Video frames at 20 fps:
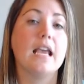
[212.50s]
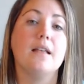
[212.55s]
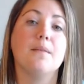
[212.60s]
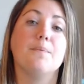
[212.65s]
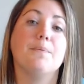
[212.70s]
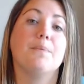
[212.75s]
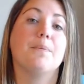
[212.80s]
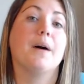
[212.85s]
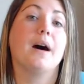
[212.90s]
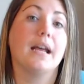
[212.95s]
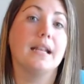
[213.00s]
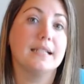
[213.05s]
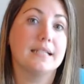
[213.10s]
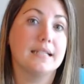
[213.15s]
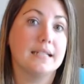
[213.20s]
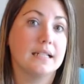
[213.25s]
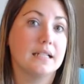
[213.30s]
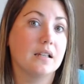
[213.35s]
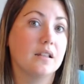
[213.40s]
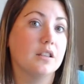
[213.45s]

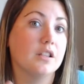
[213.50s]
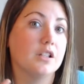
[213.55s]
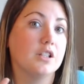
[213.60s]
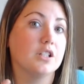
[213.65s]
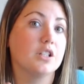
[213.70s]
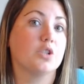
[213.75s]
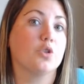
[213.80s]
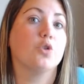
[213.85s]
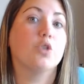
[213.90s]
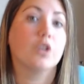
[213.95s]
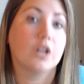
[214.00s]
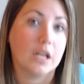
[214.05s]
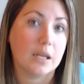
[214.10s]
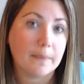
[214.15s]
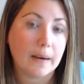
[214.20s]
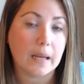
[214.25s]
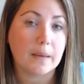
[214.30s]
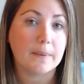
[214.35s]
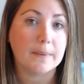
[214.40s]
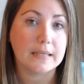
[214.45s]
But the story
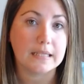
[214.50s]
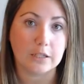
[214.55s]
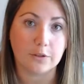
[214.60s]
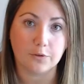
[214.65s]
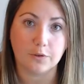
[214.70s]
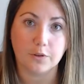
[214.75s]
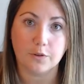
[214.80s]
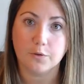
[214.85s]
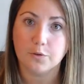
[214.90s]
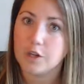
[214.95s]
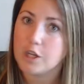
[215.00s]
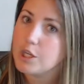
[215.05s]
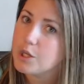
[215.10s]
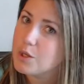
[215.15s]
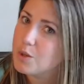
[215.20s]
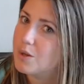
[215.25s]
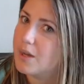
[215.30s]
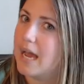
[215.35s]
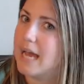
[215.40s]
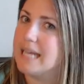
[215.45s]
might be different for
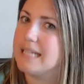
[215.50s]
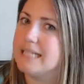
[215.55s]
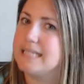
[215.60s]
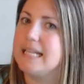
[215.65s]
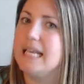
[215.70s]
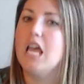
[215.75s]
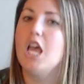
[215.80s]
you guys.